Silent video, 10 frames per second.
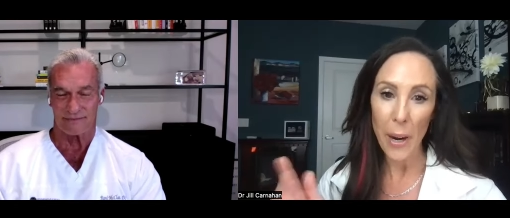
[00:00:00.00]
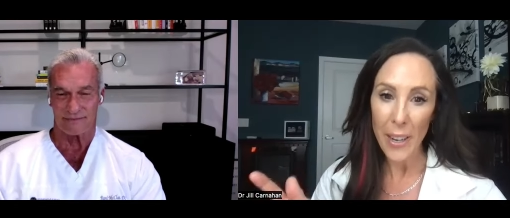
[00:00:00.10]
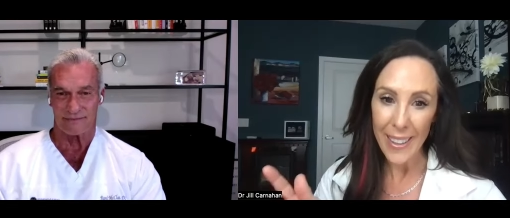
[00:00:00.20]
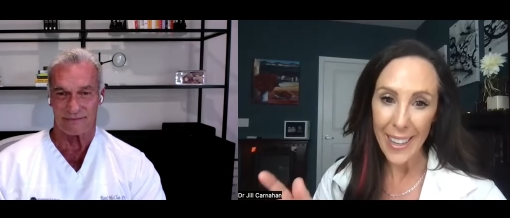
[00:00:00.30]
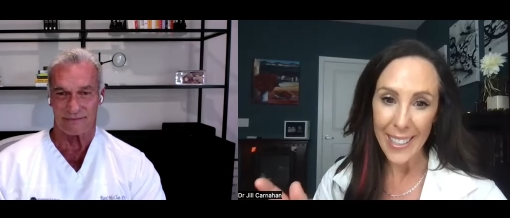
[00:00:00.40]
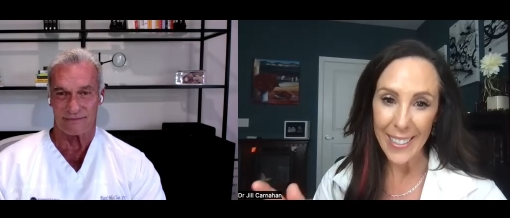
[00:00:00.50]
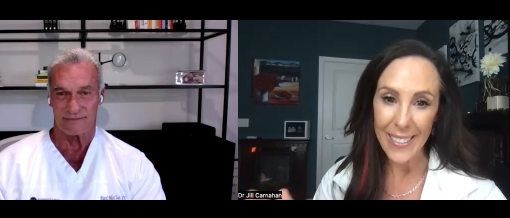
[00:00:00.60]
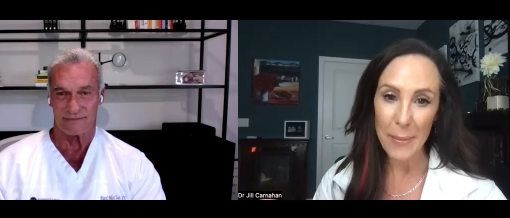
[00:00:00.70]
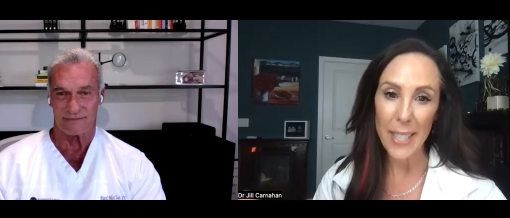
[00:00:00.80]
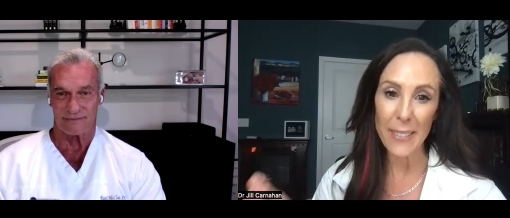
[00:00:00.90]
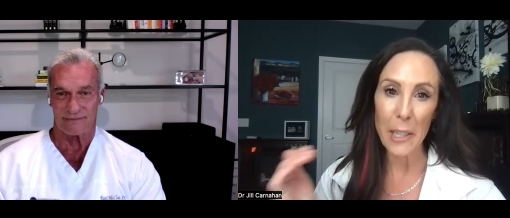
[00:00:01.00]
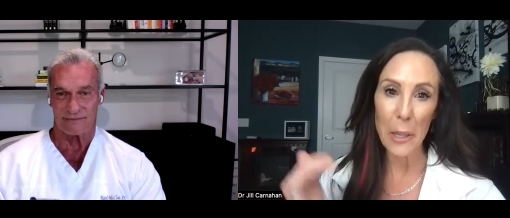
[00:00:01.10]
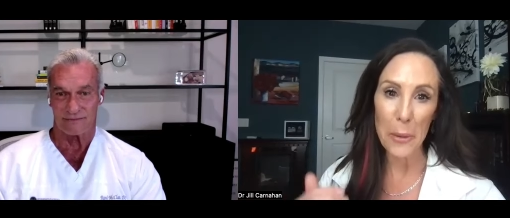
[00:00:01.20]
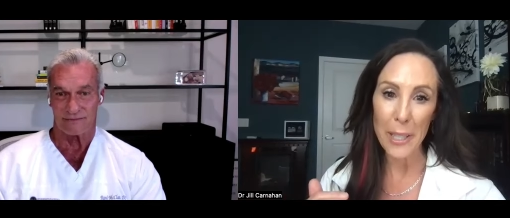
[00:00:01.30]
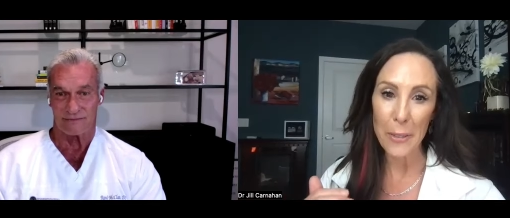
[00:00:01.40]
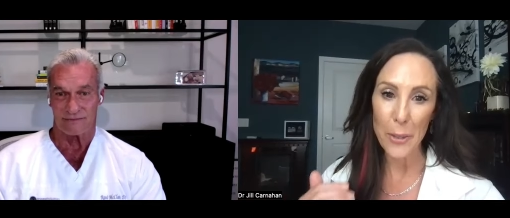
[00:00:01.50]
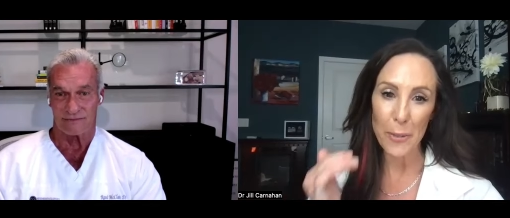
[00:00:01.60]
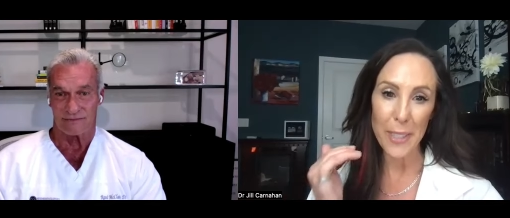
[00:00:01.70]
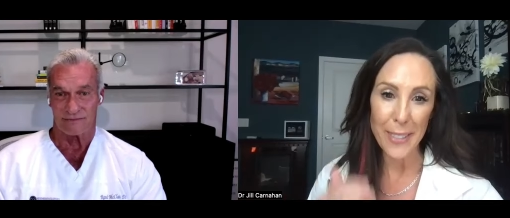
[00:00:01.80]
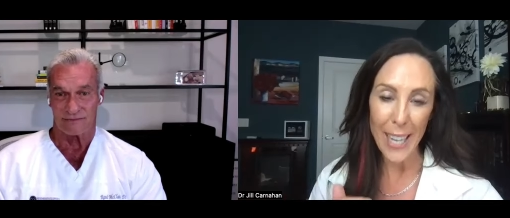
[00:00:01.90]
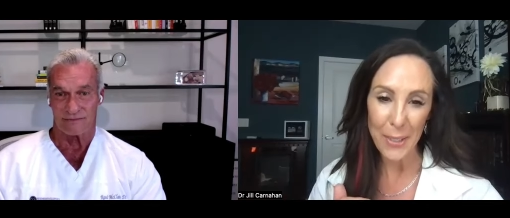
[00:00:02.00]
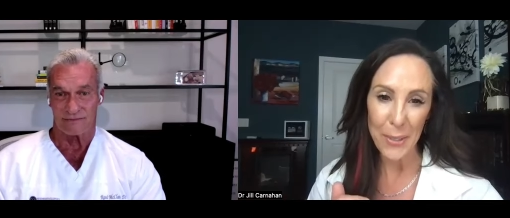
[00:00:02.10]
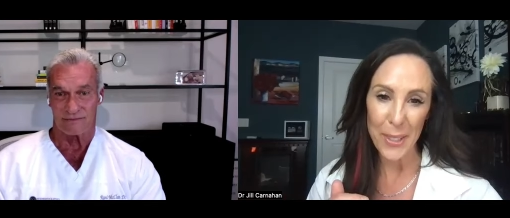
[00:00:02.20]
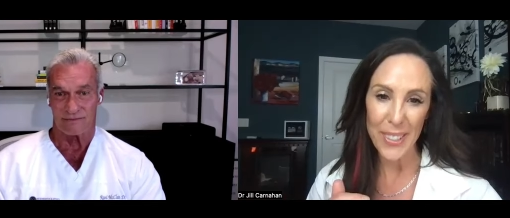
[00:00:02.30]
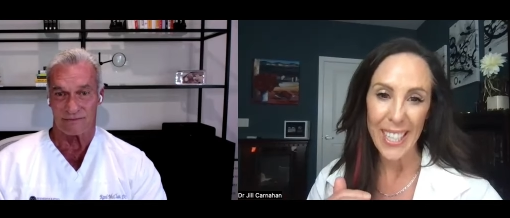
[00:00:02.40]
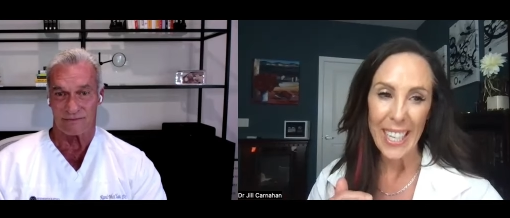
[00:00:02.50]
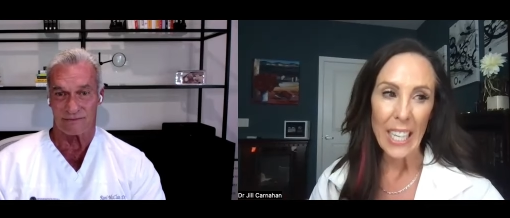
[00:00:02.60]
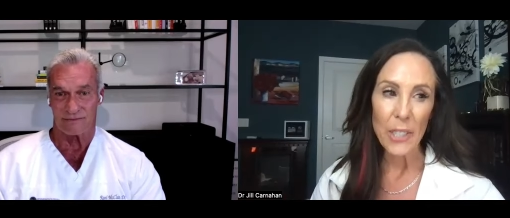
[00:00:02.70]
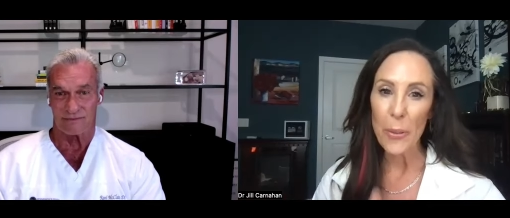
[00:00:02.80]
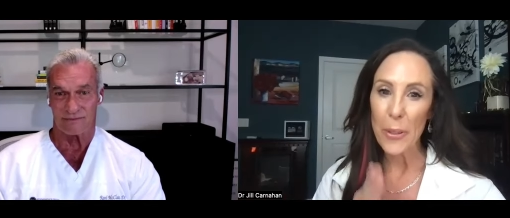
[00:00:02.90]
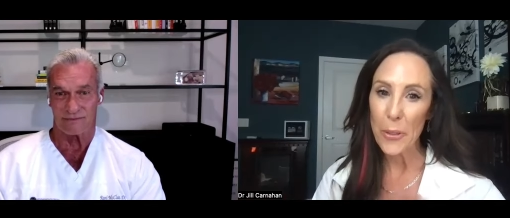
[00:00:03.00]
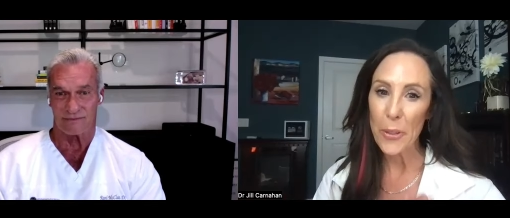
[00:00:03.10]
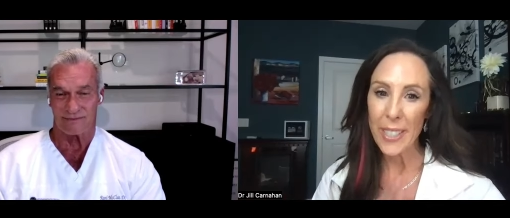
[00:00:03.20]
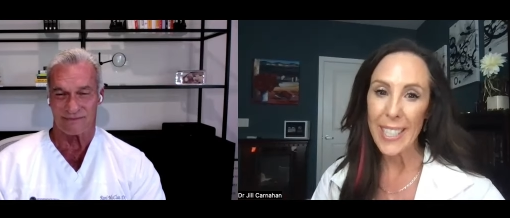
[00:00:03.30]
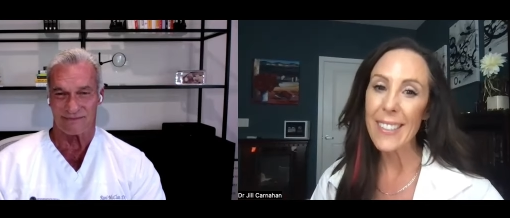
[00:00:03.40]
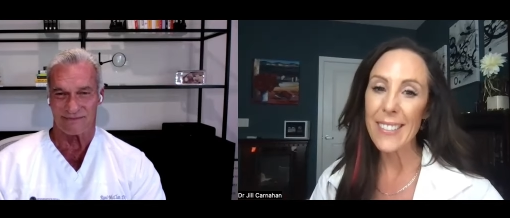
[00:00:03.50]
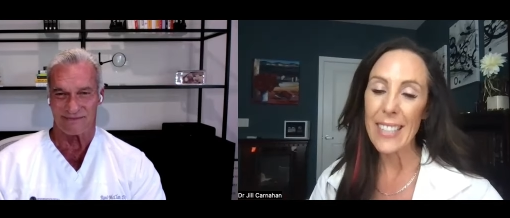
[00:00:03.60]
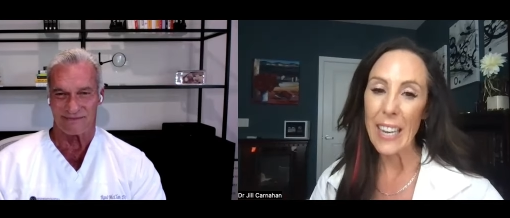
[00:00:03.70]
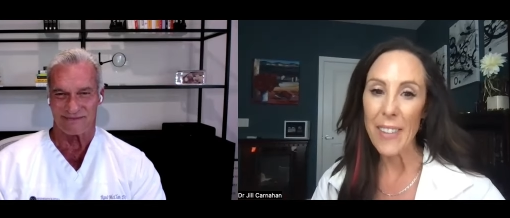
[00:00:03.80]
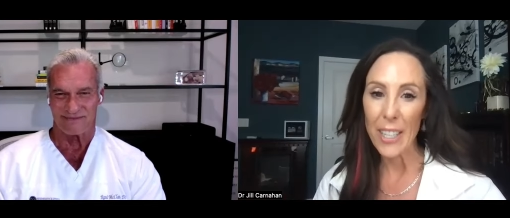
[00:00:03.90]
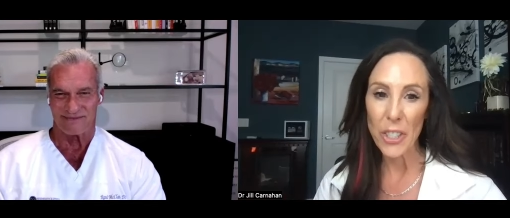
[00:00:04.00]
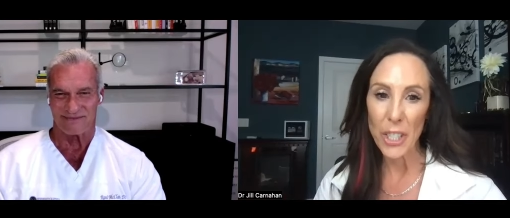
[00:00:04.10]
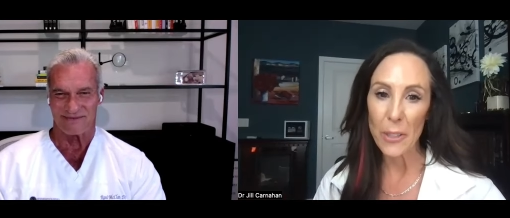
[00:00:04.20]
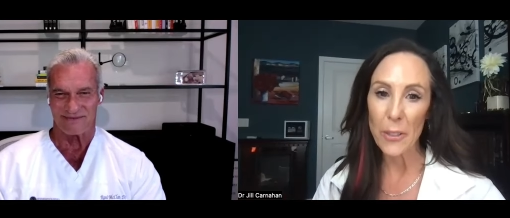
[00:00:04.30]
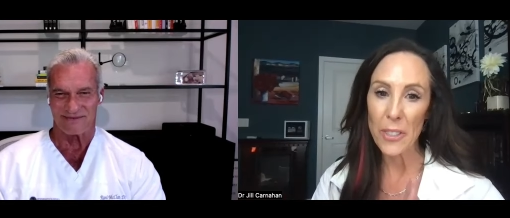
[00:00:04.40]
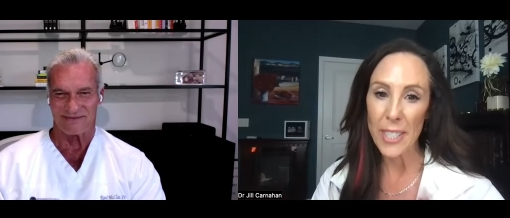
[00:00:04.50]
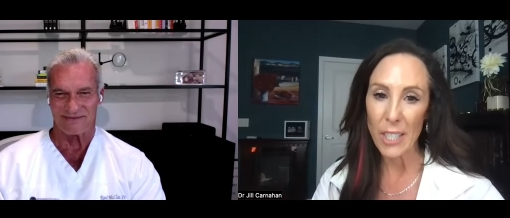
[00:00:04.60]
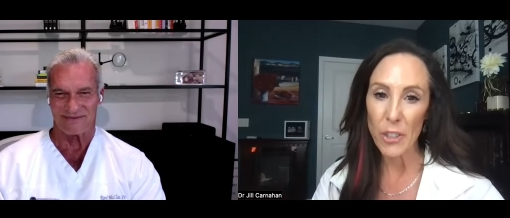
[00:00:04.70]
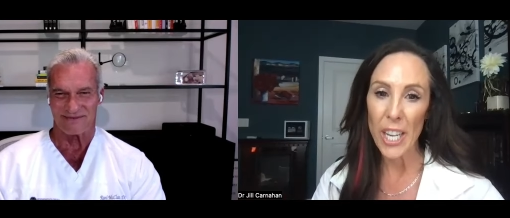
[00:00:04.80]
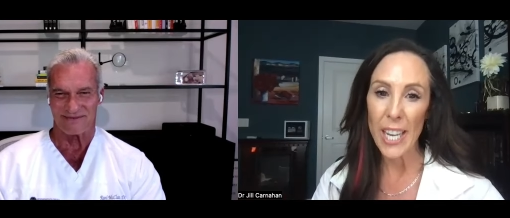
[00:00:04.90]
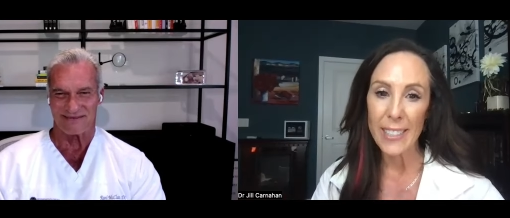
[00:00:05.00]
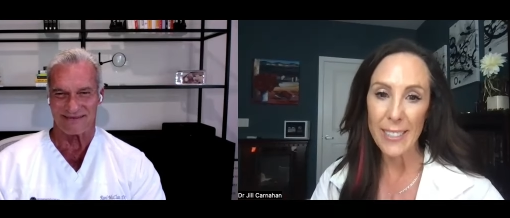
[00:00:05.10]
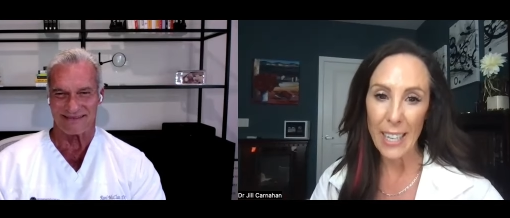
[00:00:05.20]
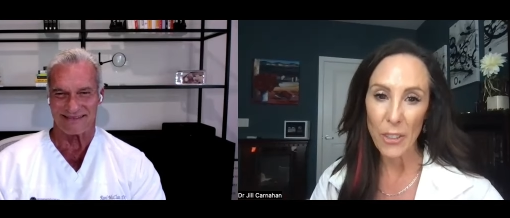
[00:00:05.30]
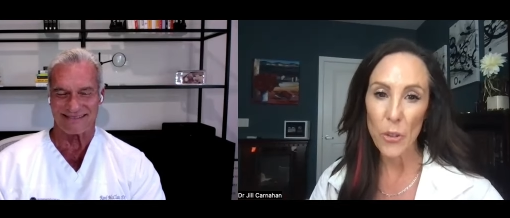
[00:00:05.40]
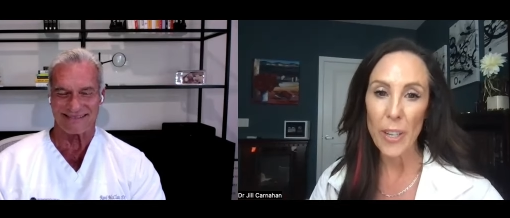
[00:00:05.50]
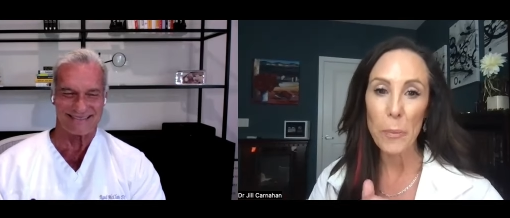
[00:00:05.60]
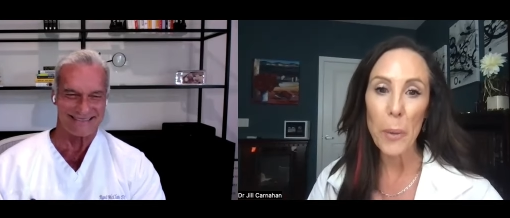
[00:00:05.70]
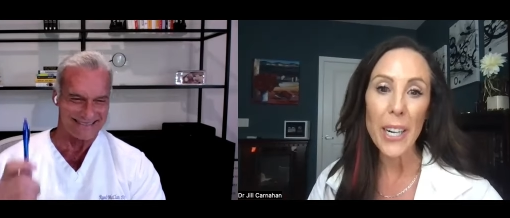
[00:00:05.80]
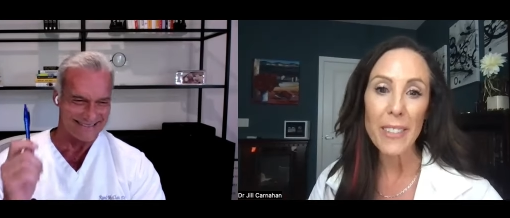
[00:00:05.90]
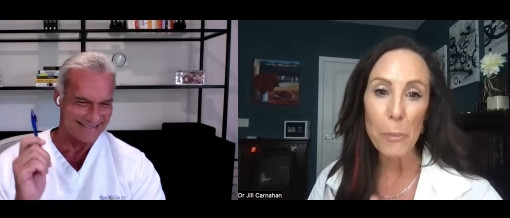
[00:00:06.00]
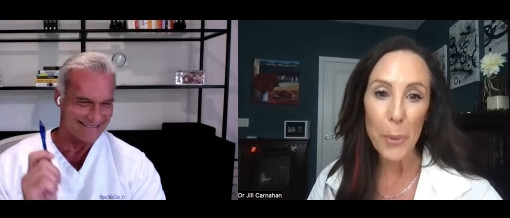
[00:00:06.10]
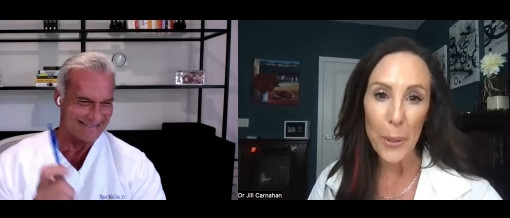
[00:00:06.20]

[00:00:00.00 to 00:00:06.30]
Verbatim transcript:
Speaker 1: And part of that is because of lower levels of testosterone. So in certain cases, I've actually used DHEA and testosterone as part of a